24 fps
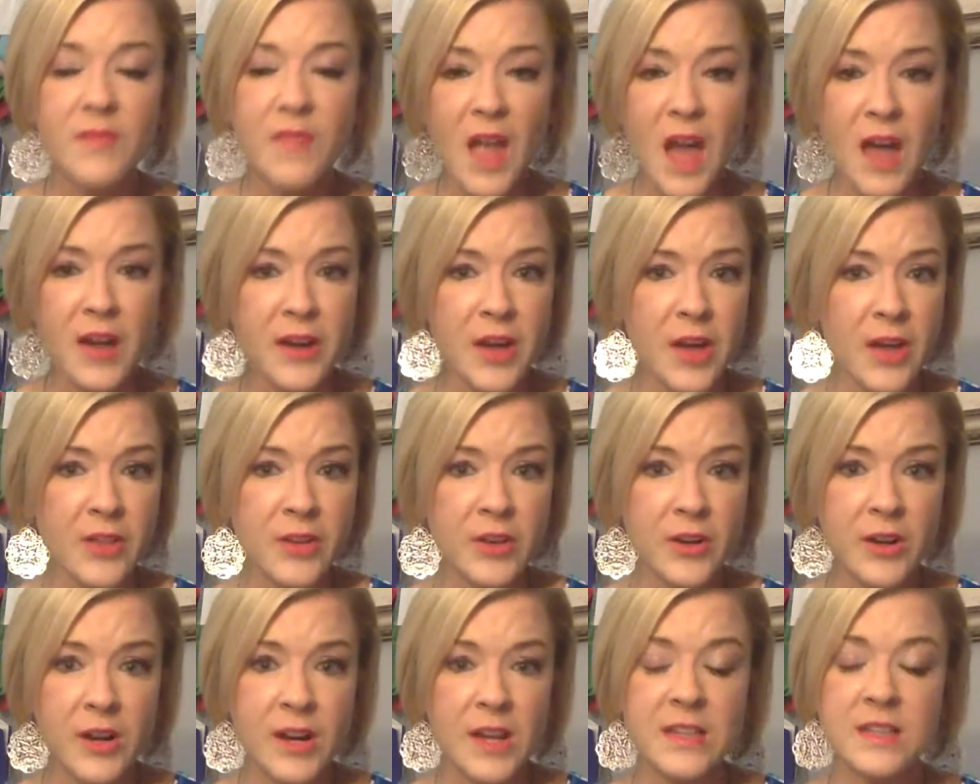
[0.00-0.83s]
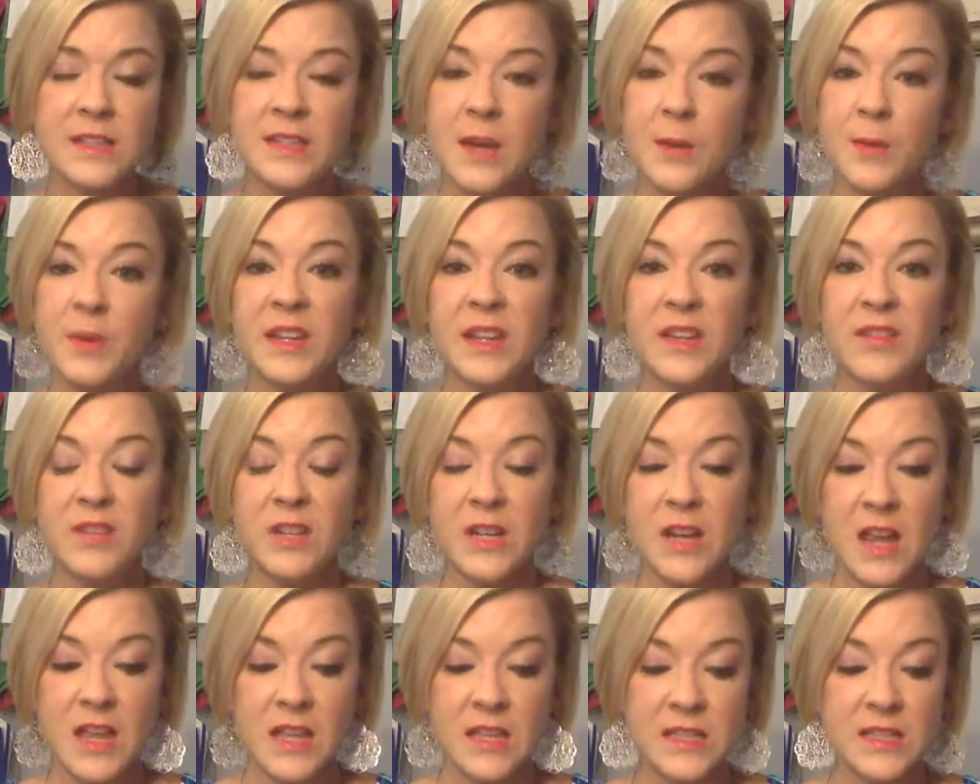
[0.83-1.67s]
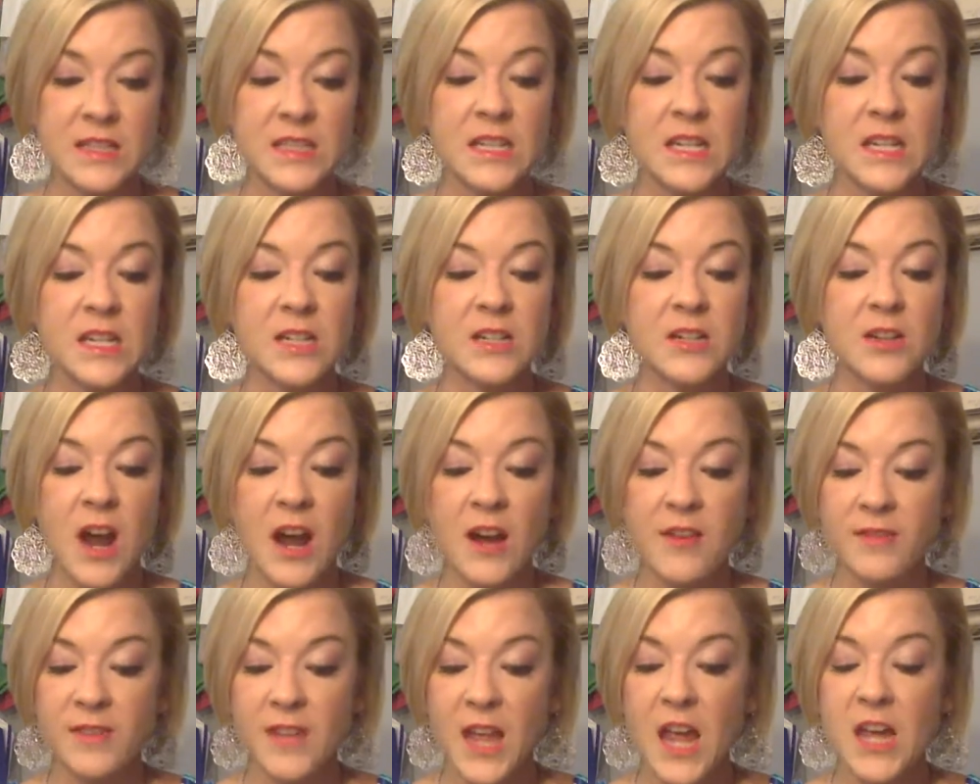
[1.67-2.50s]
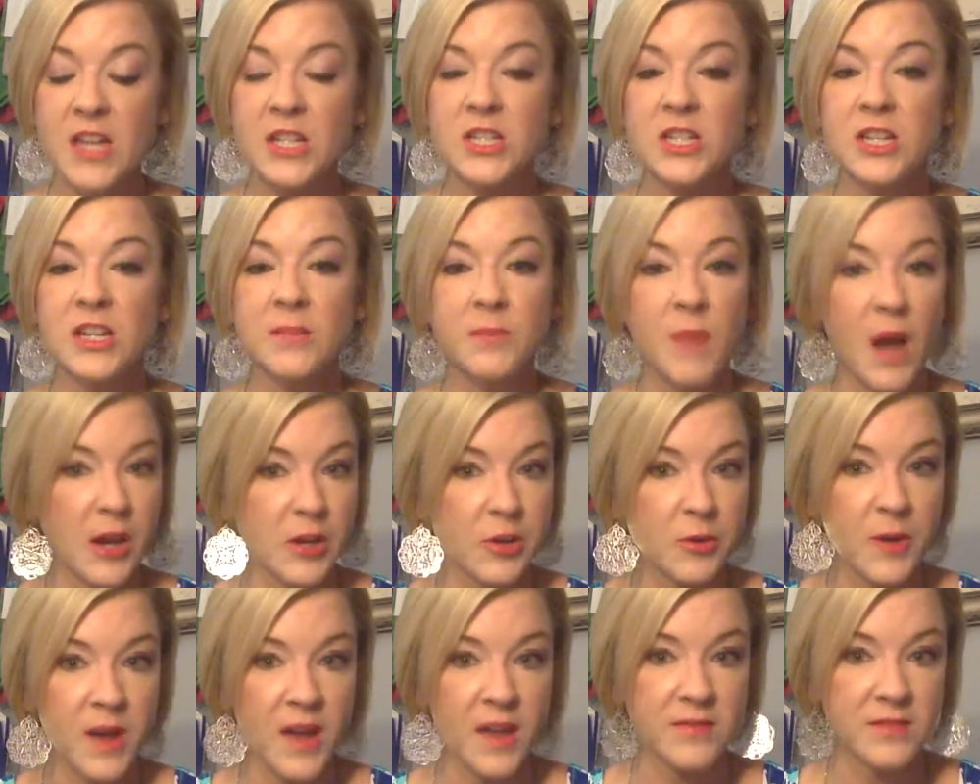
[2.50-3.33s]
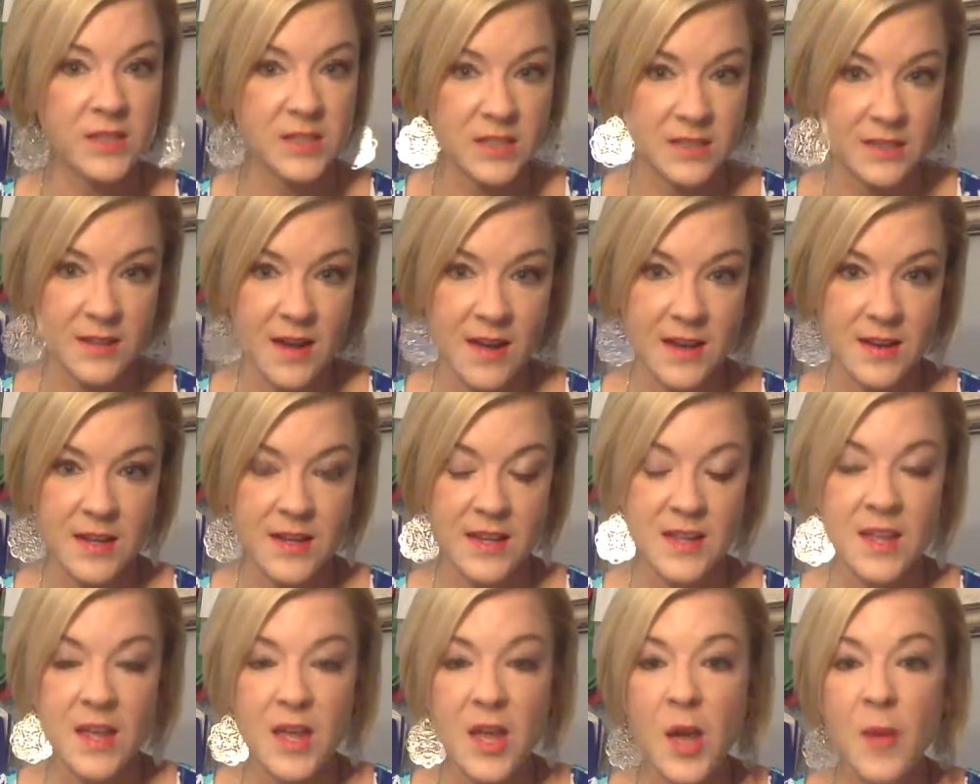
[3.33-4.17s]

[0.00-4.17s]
Another is that we live in an instant gratification microwave society.